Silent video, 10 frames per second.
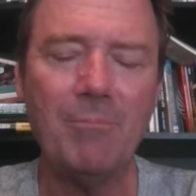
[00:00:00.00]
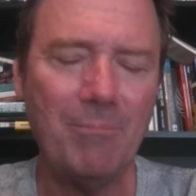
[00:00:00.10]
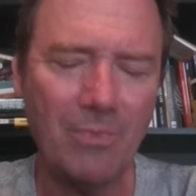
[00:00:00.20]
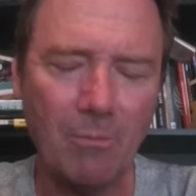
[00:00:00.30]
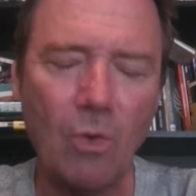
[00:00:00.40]

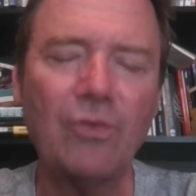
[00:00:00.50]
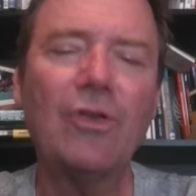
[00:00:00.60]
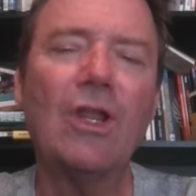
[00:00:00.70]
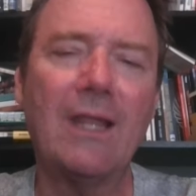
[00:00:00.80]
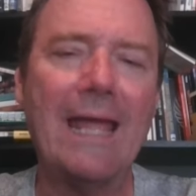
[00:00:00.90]
the
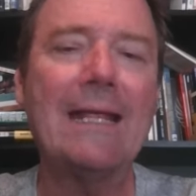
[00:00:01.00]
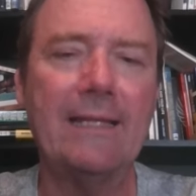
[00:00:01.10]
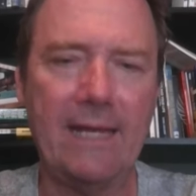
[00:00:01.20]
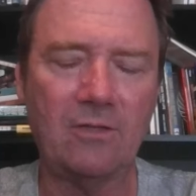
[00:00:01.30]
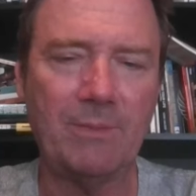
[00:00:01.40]
most
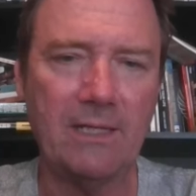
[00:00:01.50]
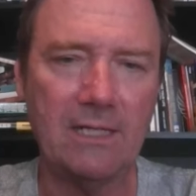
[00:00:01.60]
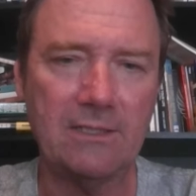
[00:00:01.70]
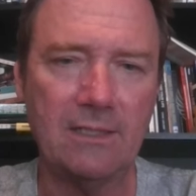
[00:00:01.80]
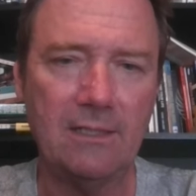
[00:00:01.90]
likely
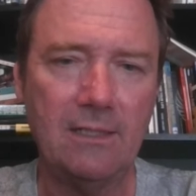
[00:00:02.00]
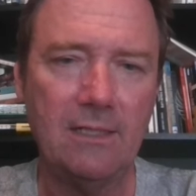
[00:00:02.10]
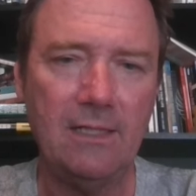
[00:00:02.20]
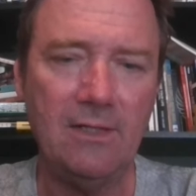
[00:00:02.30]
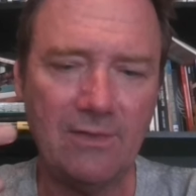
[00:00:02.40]
explanation,
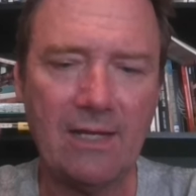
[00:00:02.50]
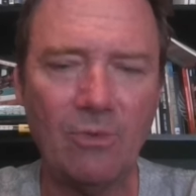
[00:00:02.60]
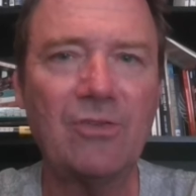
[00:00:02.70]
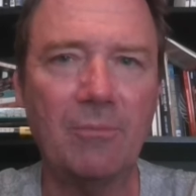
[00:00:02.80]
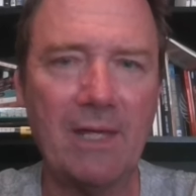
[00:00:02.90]
is that
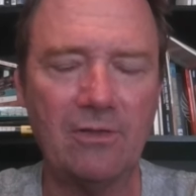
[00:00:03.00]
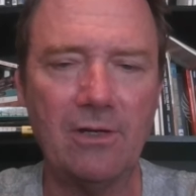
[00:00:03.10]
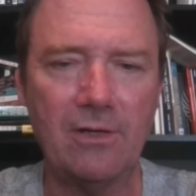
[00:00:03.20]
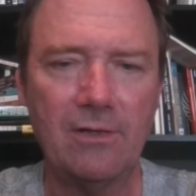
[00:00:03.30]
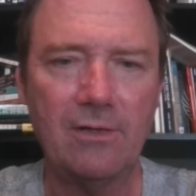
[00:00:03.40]
it was some
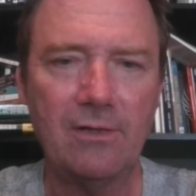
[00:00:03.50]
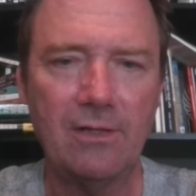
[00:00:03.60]
editor.